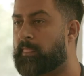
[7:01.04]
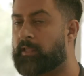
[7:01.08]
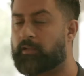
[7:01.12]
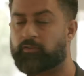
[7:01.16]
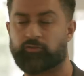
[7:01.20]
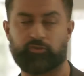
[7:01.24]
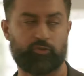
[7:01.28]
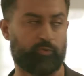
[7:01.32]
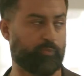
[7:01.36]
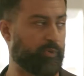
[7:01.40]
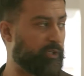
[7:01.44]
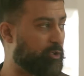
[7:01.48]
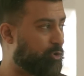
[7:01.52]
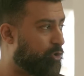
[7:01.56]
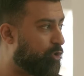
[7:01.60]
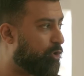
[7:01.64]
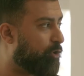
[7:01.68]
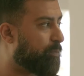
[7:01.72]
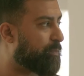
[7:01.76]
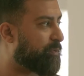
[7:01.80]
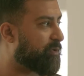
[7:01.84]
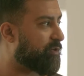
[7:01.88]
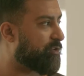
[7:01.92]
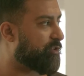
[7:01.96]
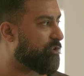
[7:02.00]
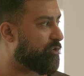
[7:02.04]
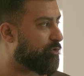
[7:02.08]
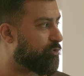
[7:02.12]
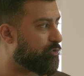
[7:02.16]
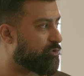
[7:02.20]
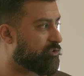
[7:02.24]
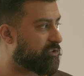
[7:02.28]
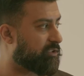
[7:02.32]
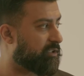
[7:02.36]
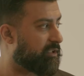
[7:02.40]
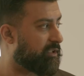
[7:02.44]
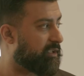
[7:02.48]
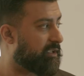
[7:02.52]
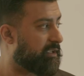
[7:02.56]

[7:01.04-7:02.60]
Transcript: So we co-produced.